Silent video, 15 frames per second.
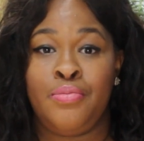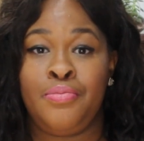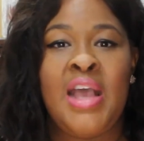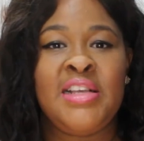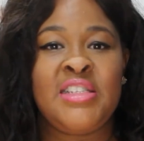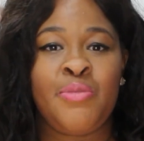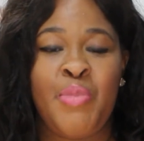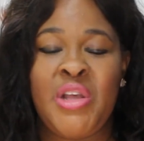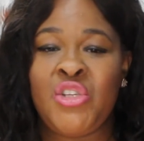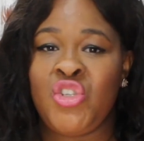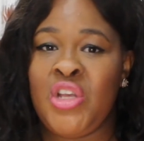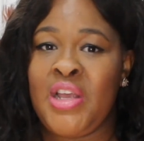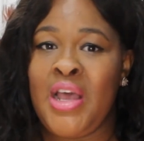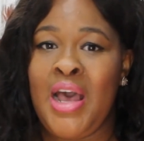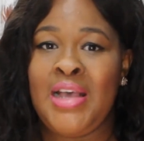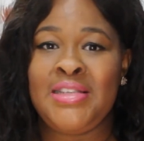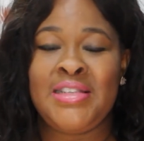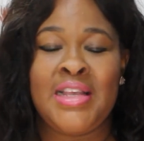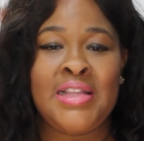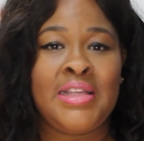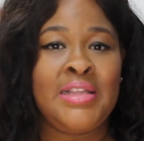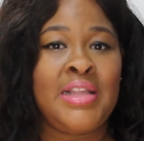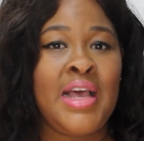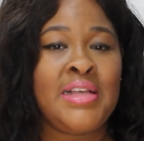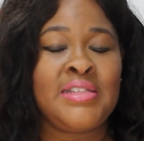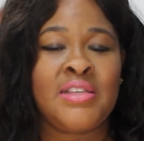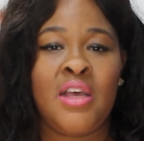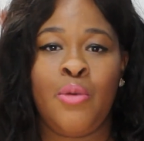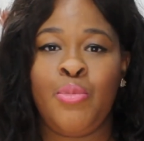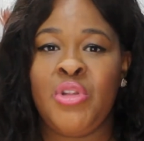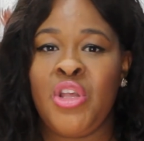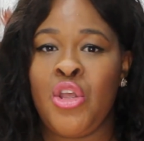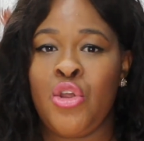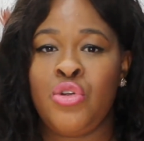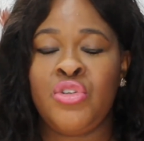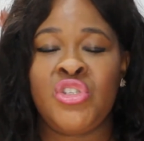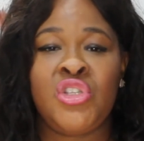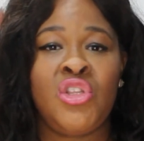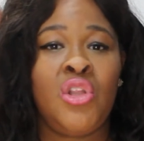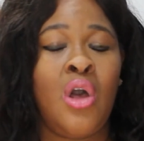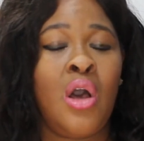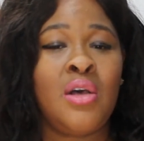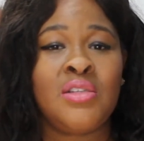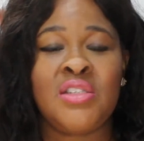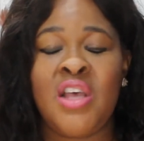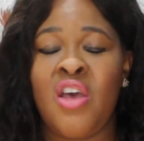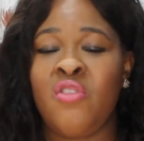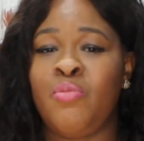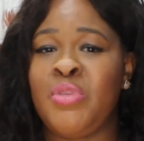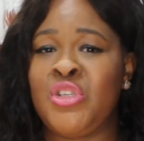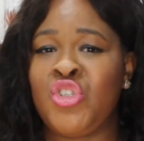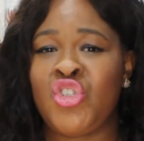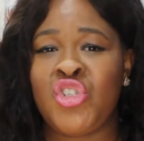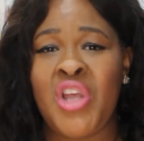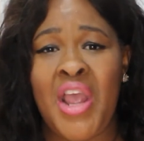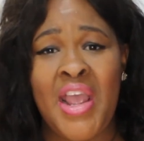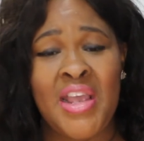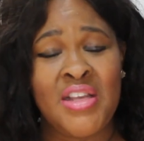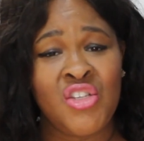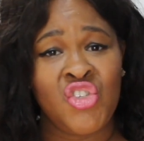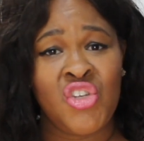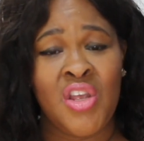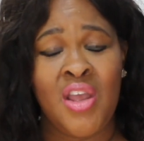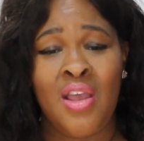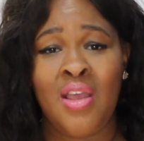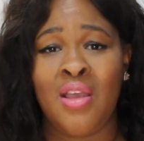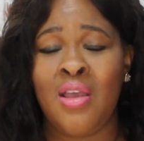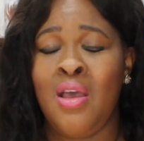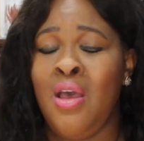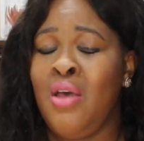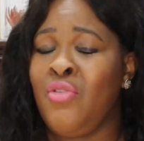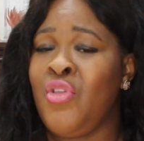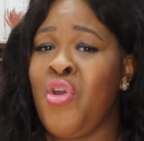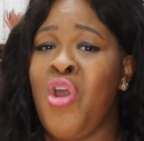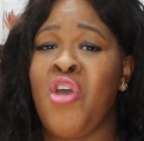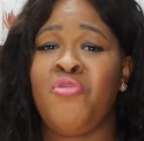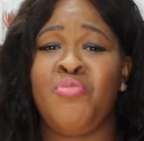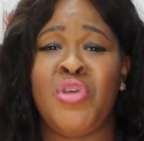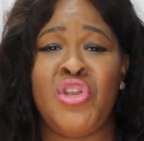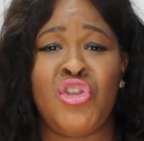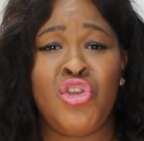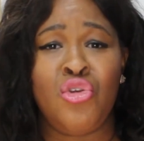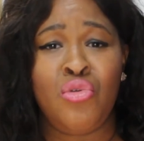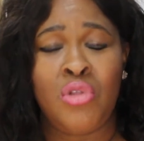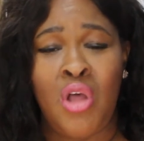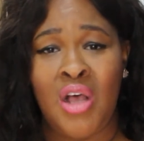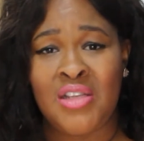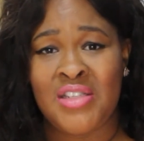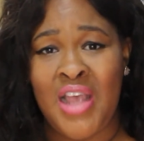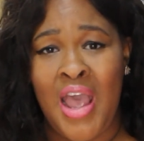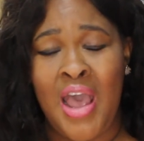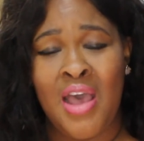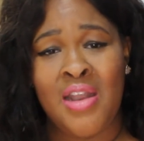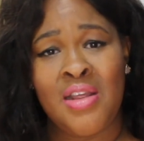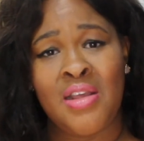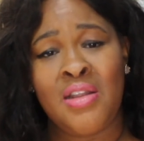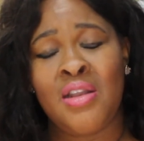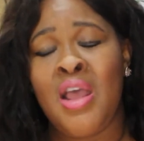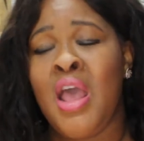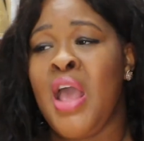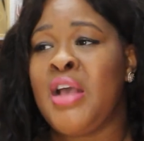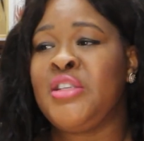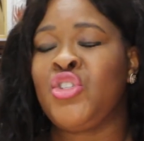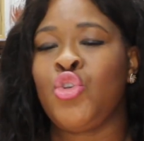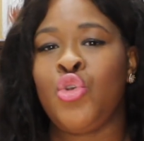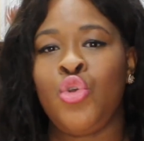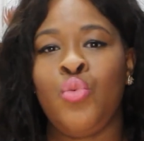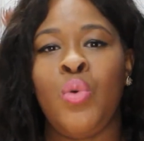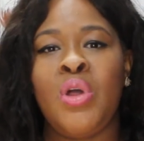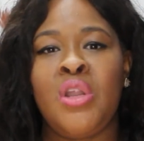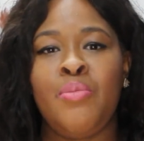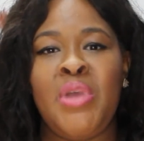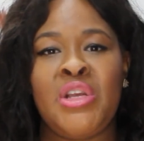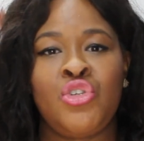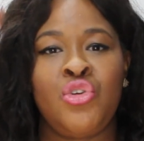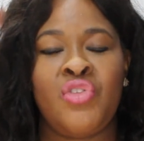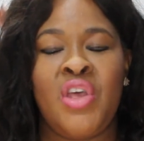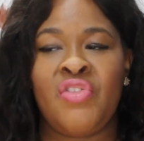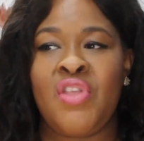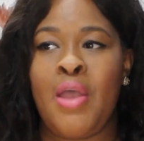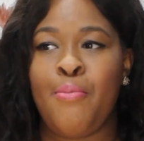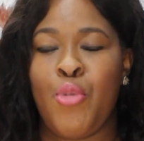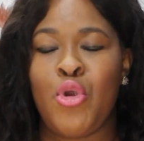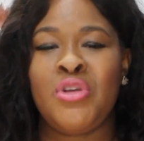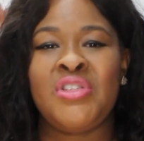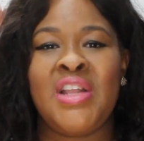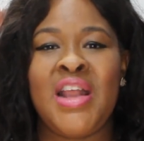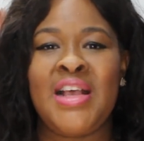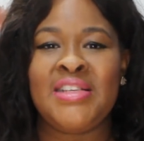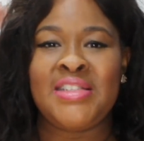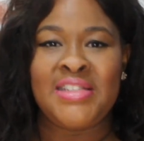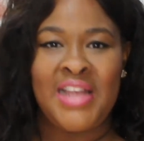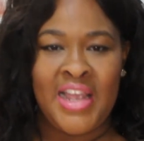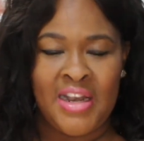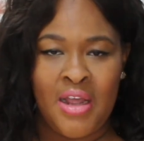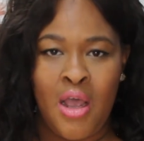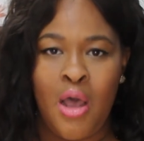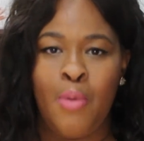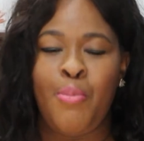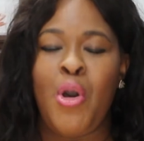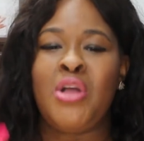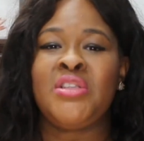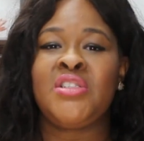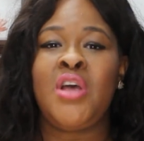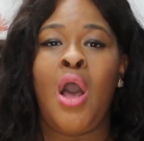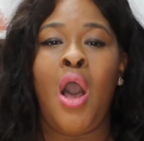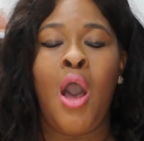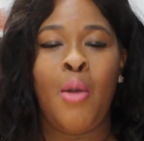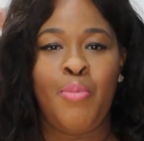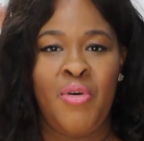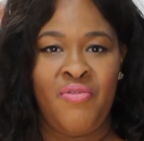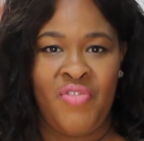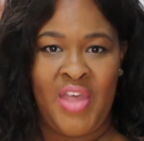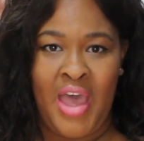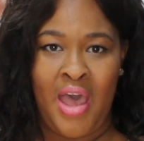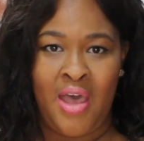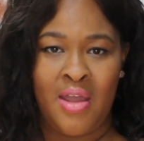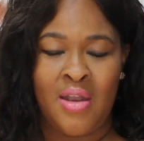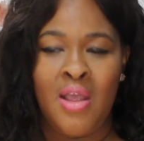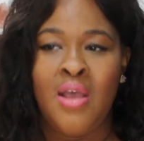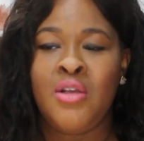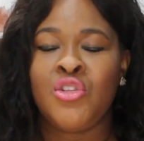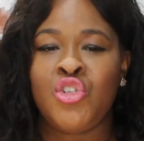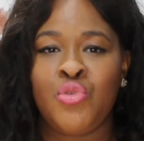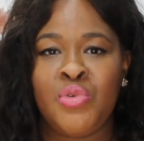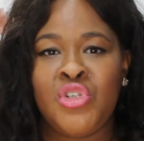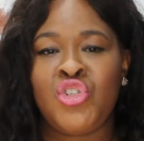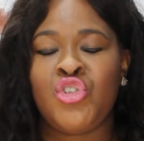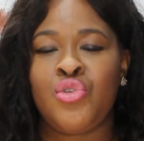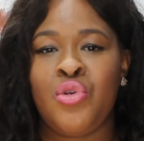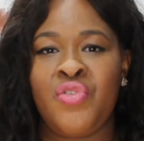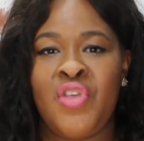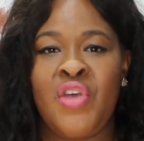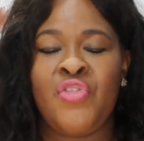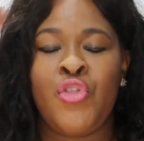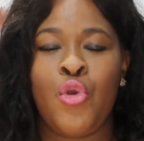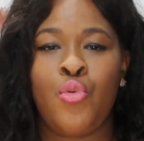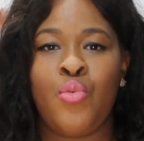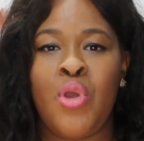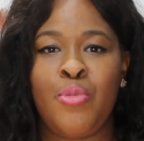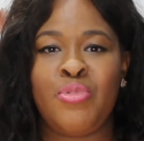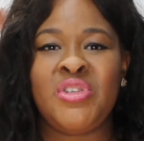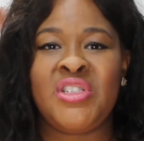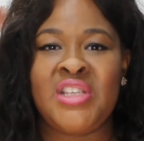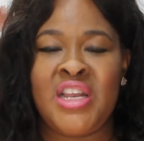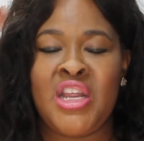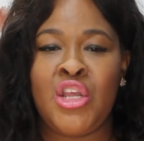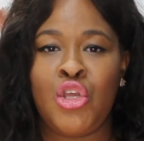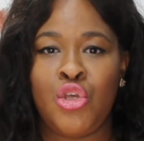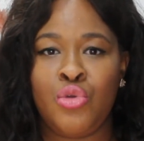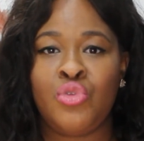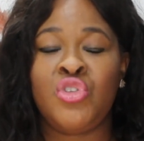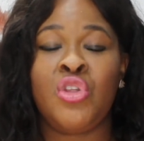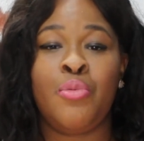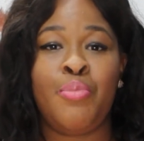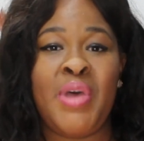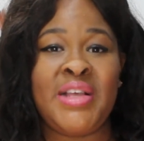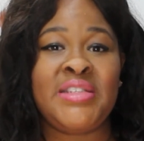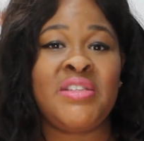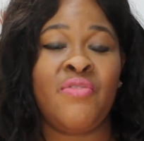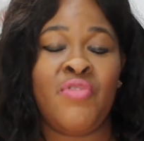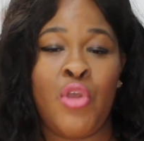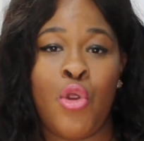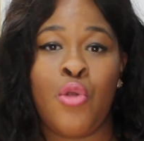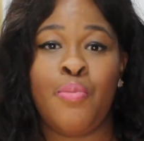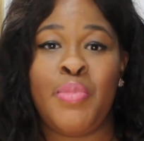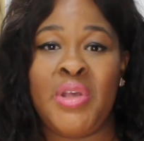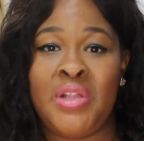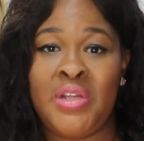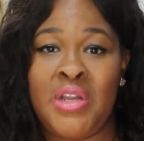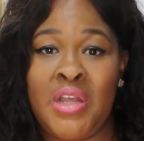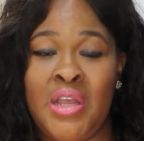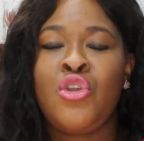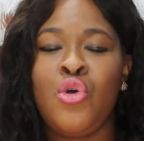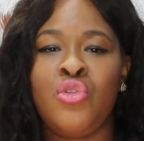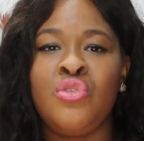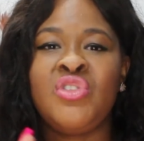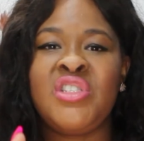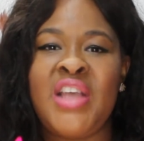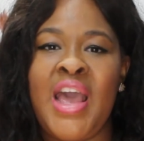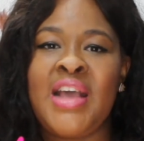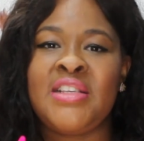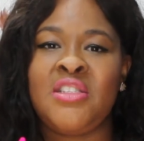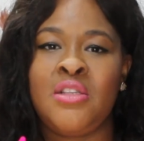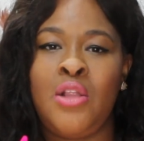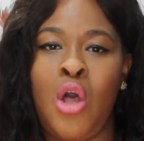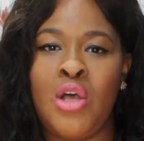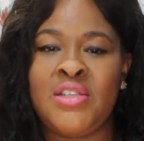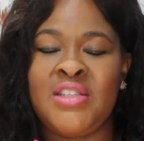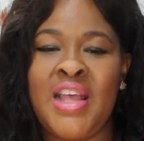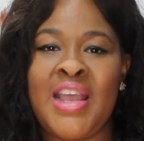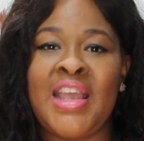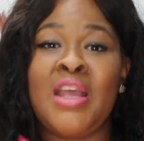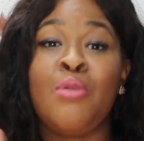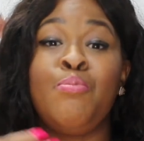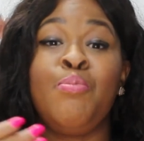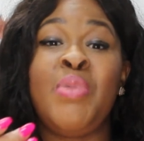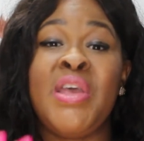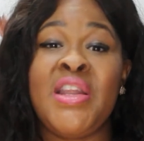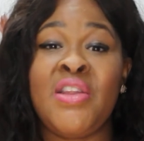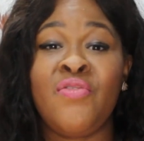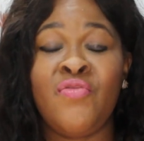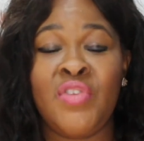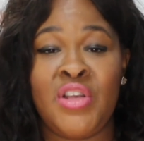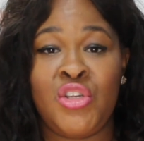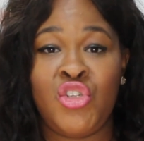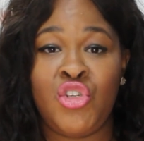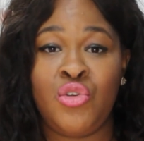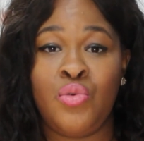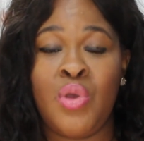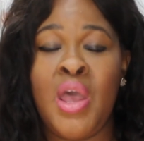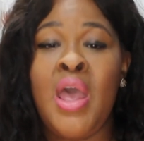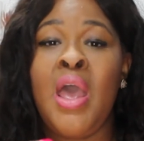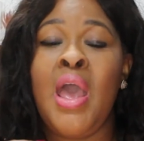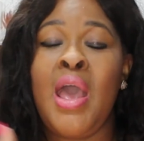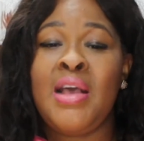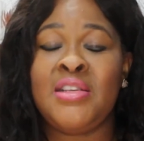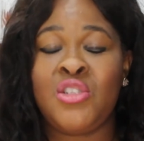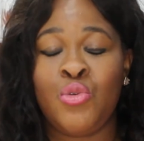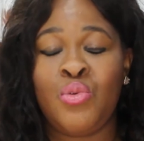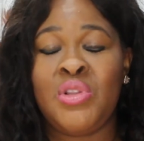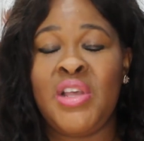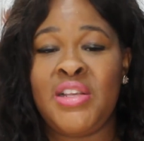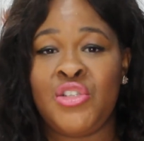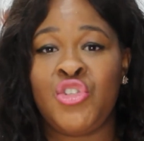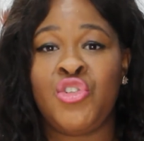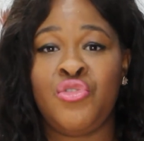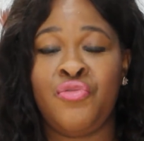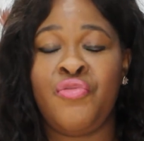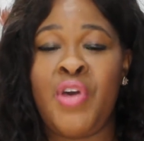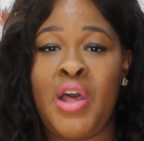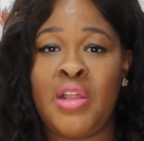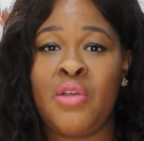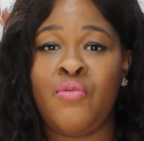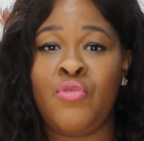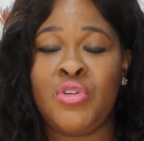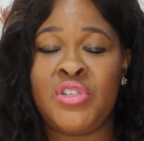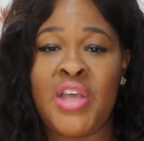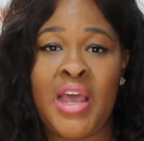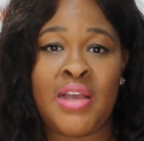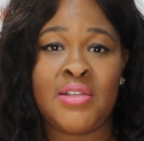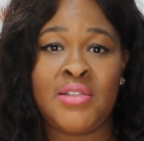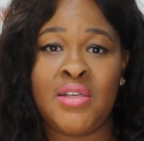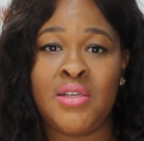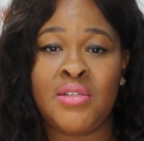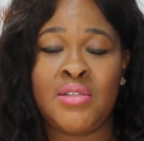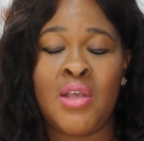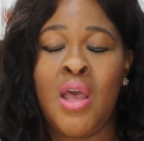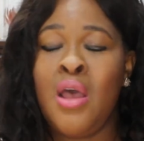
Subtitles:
Especially, guys, in the last couple of years, laws have been changing. There have been new laws added. And so you want to make sure that that person has stayed up on top of that to ensure that they're representing you to the best of their ability. You know, those tax laws that can benefit you as it relates to filing for taxes.